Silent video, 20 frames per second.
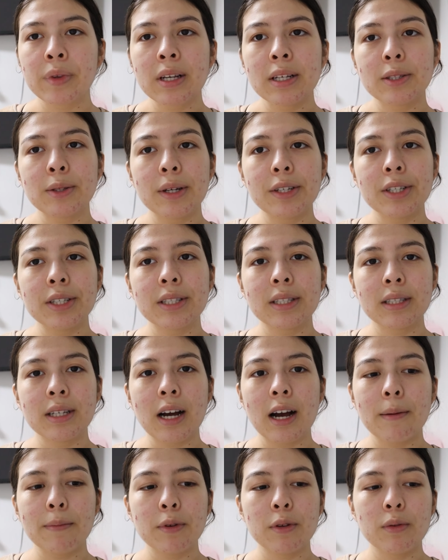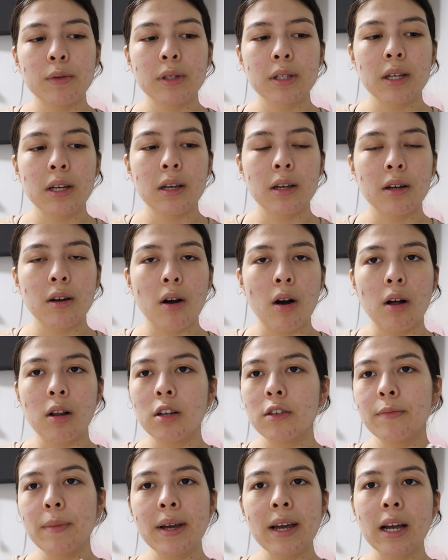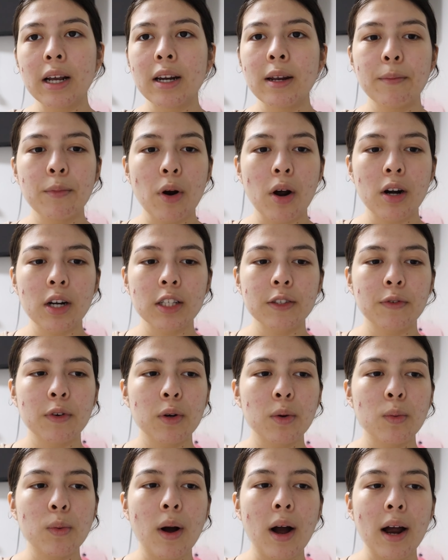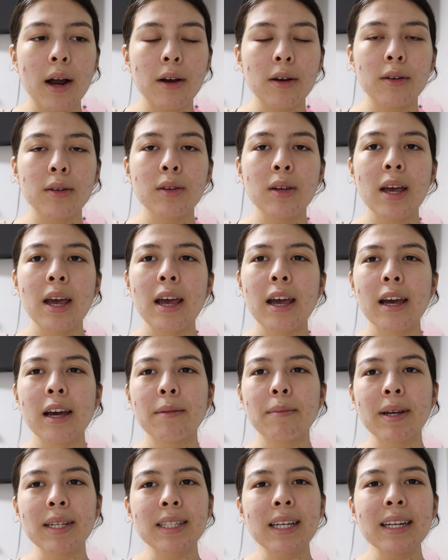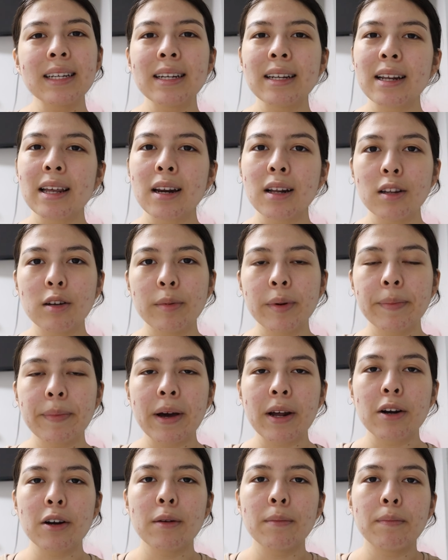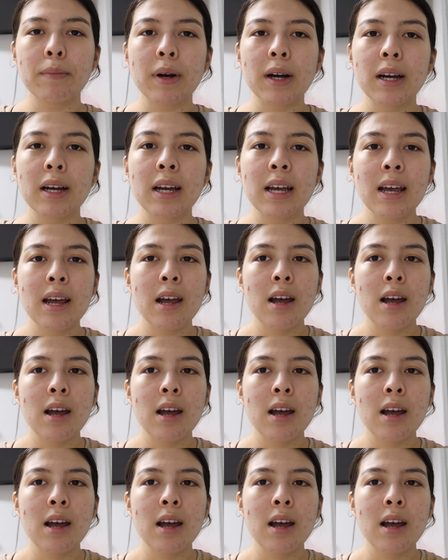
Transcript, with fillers: So I just stopped using all of my acne products for a while and my skin did get a little bit better, but